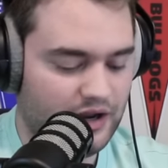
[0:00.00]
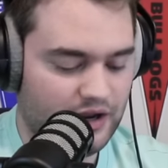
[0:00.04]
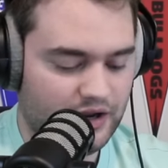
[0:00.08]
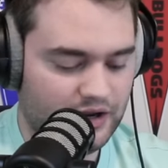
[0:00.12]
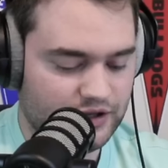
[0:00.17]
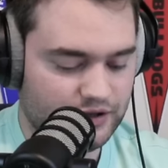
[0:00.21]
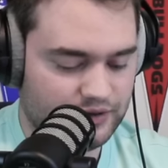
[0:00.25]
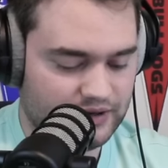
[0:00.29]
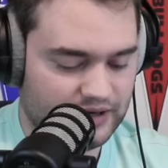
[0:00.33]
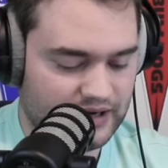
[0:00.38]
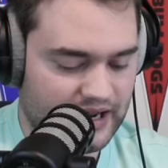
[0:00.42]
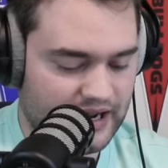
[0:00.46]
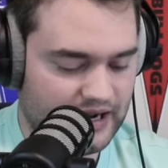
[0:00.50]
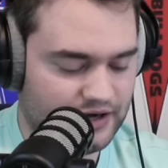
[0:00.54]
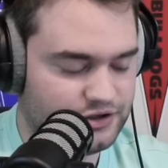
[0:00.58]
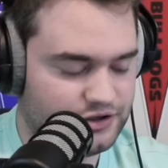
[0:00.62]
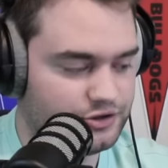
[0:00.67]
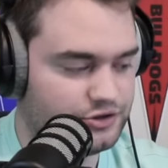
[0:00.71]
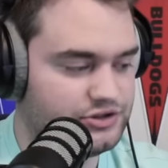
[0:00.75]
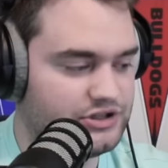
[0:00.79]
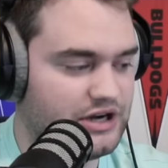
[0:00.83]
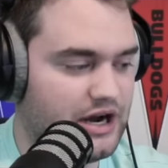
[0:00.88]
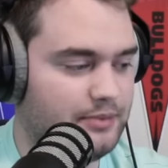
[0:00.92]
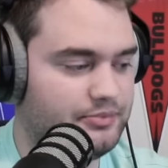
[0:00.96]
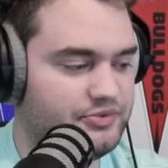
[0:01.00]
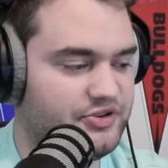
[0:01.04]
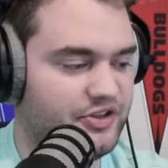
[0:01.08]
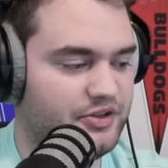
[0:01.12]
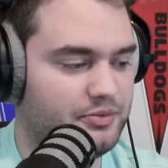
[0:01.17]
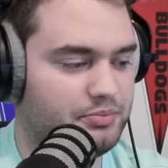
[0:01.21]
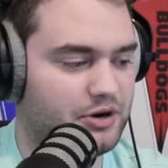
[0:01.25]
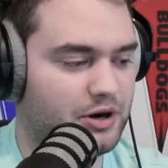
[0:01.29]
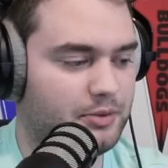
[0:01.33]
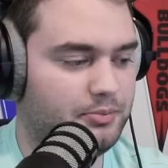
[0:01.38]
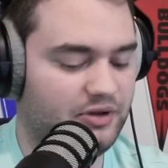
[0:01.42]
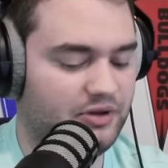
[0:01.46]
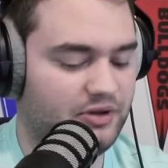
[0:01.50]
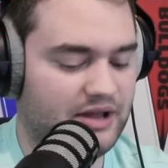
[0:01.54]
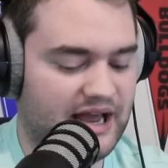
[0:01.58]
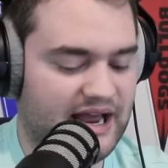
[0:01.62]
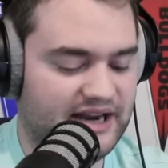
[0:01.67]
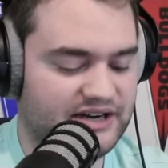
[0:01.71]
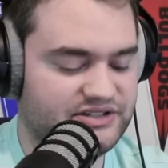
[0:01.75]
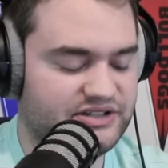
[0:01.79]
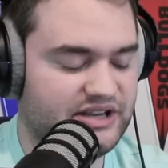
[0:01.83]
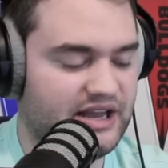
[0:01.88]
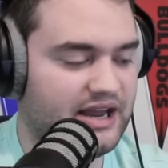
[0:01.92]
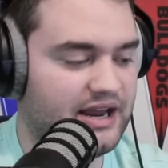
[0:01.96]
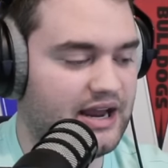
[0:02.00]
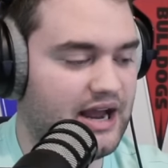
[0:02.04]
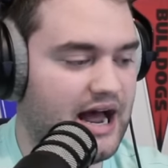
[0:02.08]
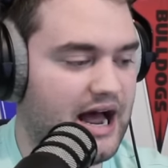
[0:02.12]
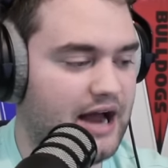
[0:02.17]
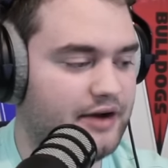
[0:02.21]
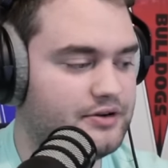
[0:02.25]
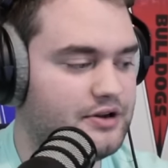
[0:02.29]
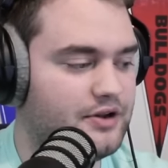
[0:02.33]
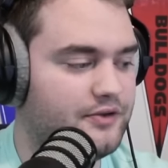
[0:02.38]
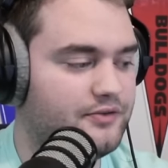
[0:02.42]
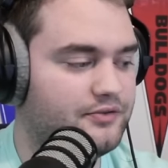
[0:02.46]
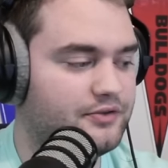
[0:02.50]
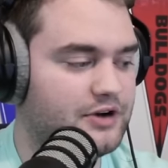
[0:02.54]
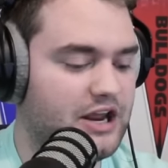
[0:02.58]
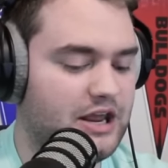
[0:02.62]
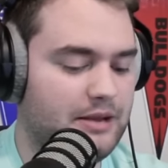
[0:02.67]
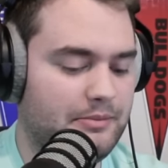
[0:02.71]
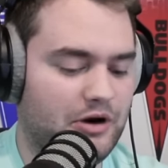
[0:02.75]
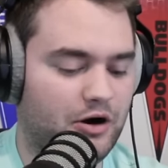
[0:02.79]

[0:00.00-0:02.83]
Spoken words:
You can add your job to the purple hashtag hiring frame